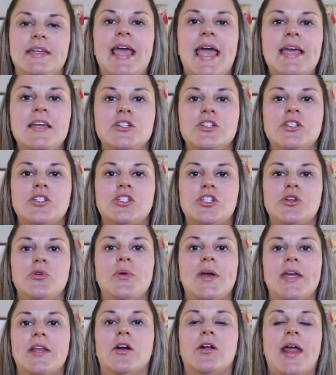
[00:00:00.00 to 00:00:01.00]
gauges
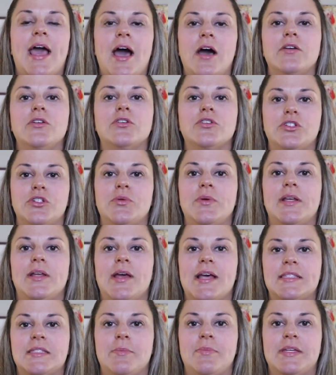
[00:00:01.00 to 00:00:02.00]
you in on how you're doing
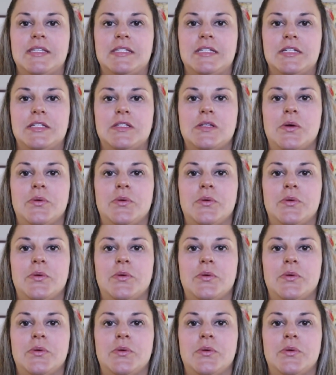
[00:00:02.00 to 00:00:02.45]
it as a business